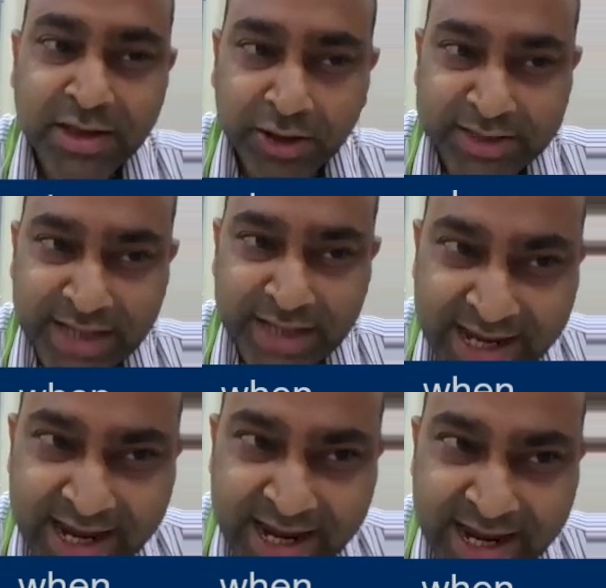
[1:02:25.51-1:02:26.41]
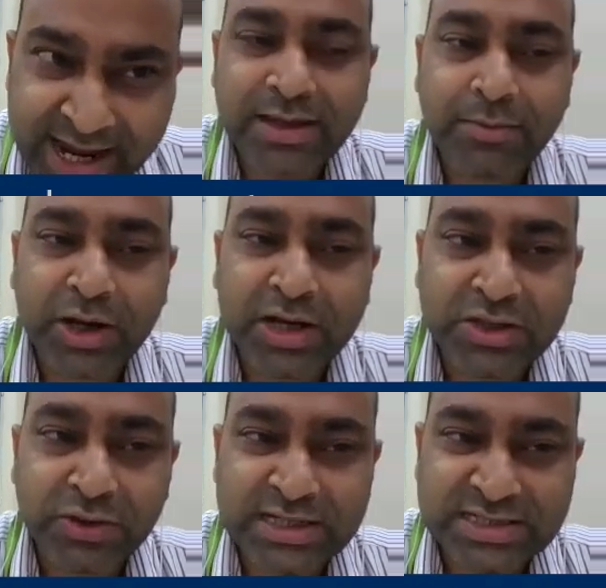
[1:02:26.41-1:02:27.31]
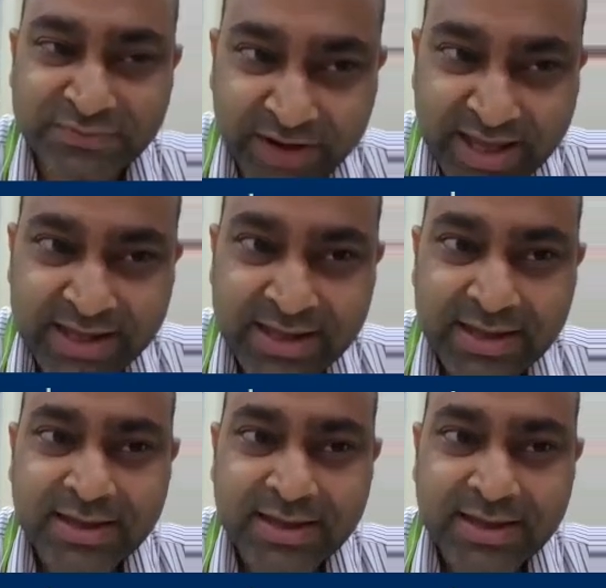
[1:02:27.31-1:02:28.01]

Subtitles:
On the other hand, when the molecule is free